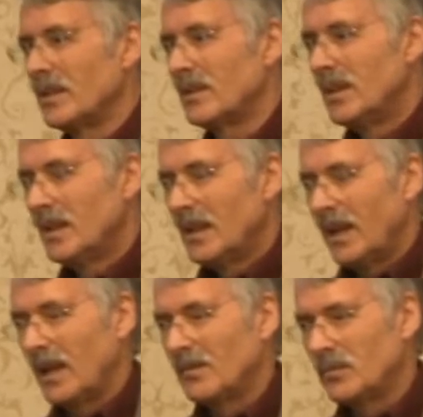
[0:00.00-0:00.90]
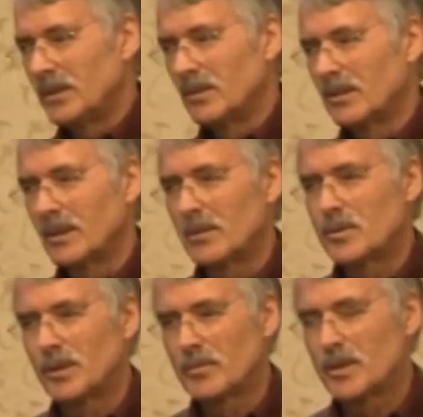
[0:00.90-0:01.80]
And, and when you look at
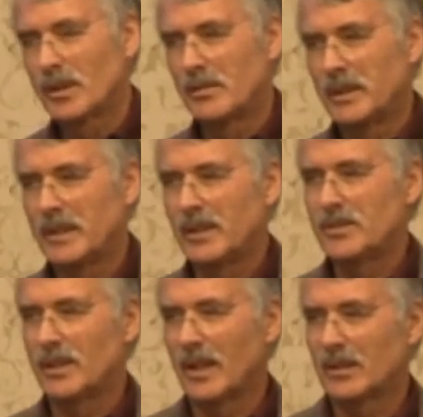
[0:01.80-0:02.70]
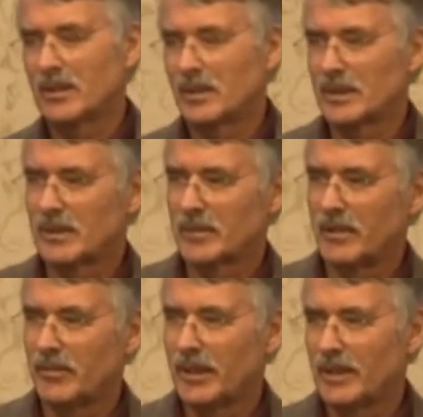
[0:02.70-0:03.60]
absorbed solar radiation and outgoing long
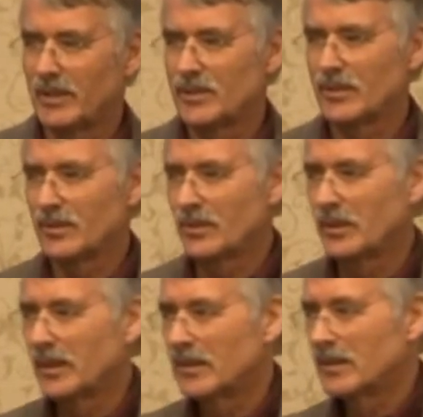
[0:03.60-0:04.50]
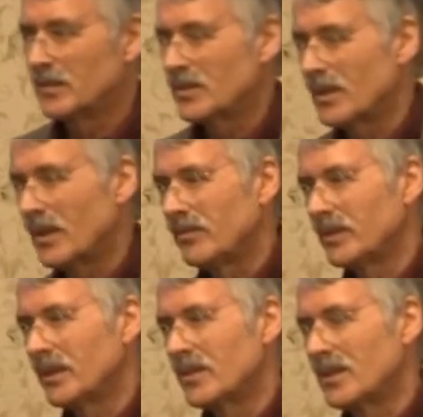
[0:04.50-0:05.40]
wave radiation, you quickly lose
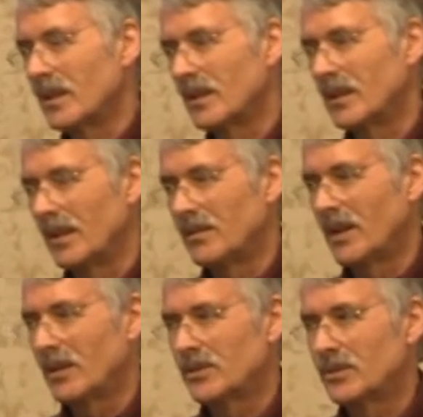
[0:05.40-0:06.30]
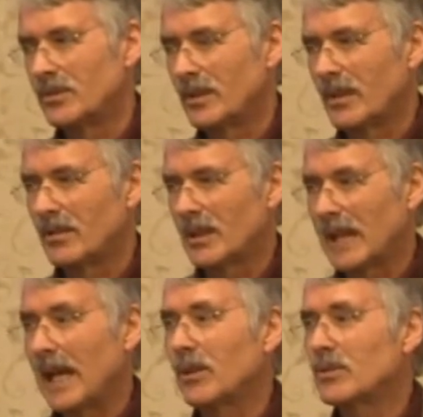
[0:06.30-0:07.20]
confidence, and it, it tells you that the
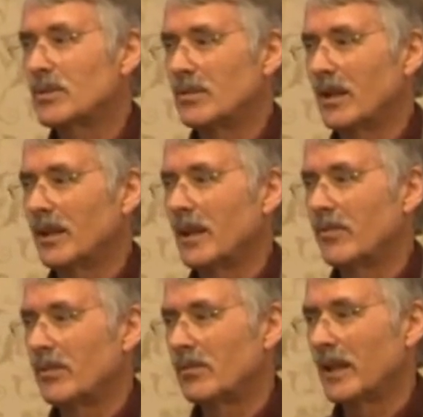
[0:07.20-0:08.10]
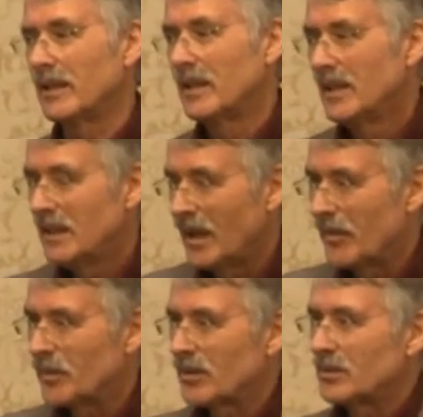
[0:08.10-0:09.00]
clouds do not have the right
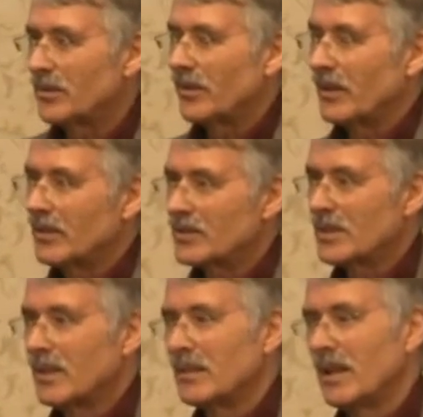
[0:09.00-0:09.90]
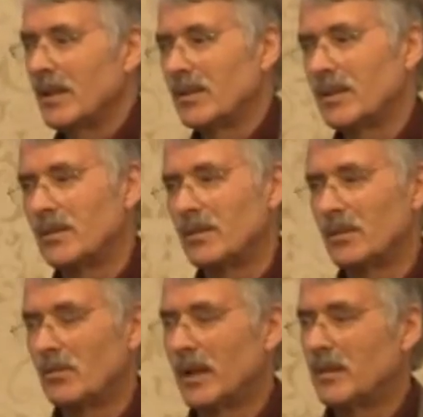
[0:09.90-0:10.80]
optical thickness and, and the,
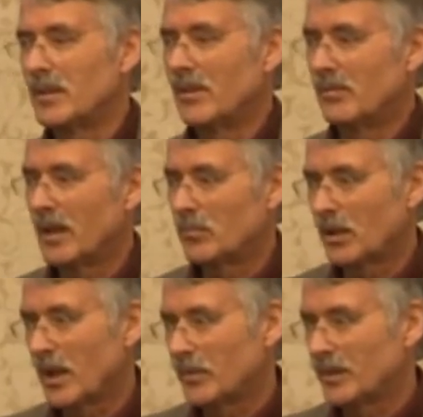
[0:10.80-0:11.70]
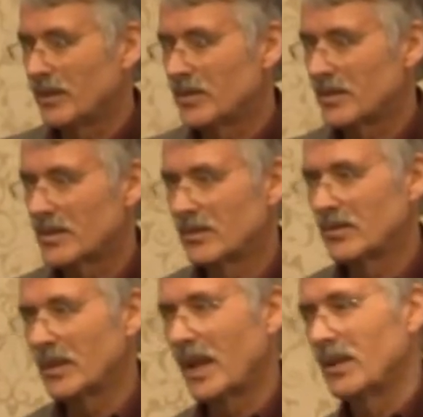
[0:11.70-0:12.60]
the, right, the right properties. And so
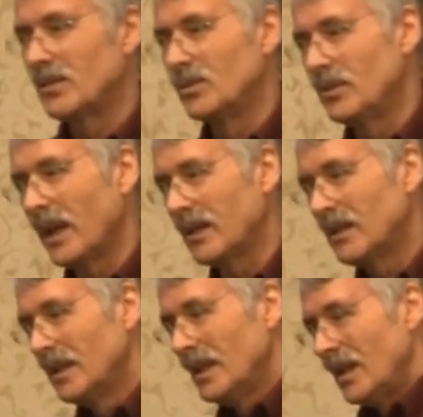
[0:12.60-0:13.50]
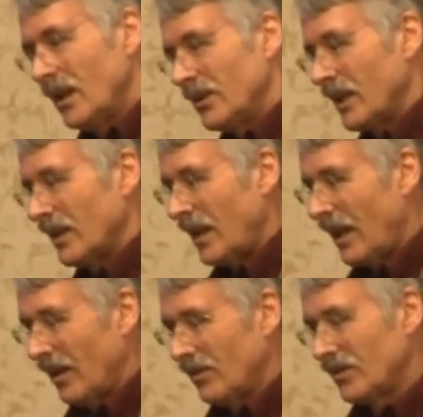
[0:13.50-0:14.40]
you can't do that. On the other
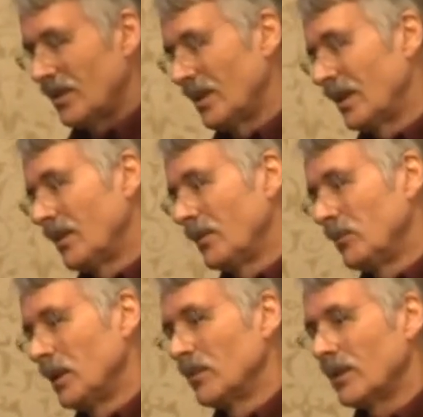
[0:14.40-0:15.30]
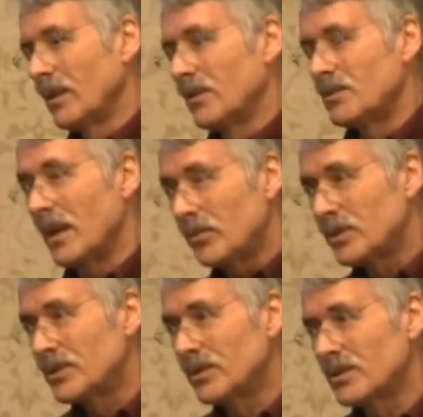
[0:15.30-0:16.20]
hand, uh, when we're looking at
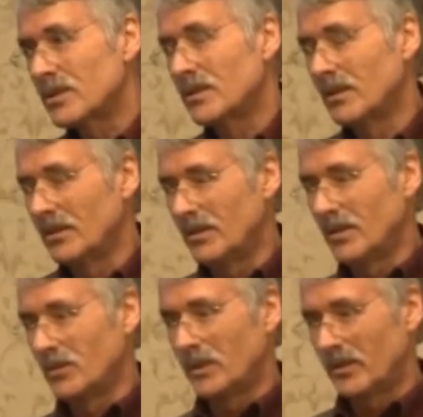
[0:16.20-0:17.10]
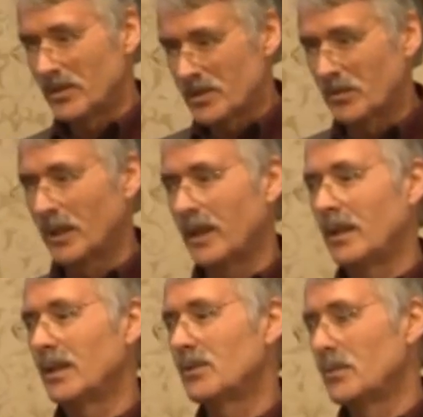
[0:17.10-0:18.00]
temperatures, you know, we're
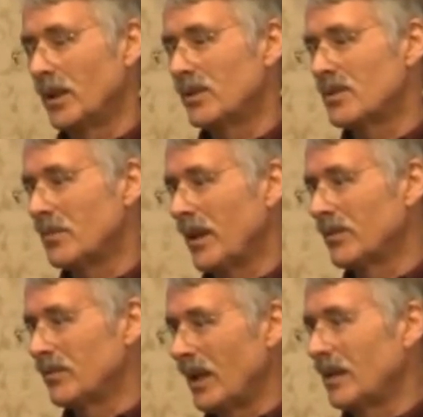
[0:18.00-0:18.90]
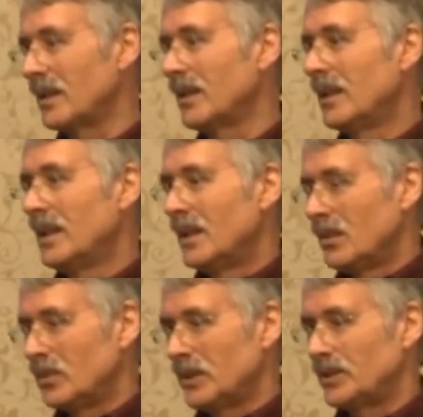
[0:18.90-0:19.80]
assimilating a tremendous amount of data
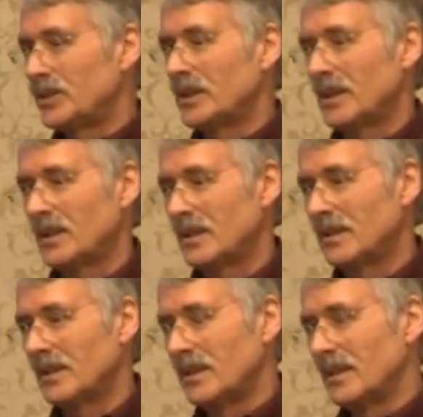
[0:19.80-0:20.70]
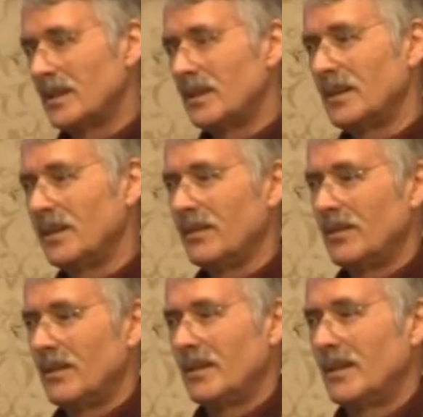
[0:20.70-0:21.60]
which uh,
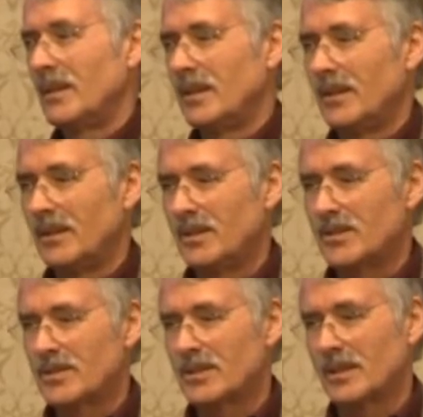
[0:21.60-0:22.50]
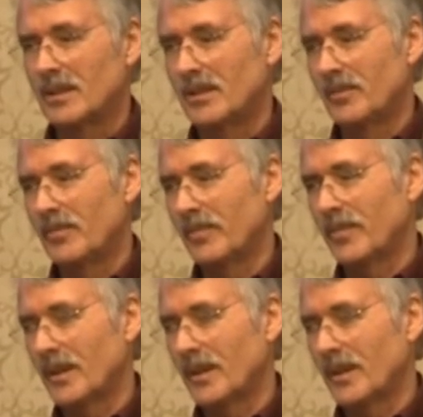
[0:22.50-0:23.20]
is um,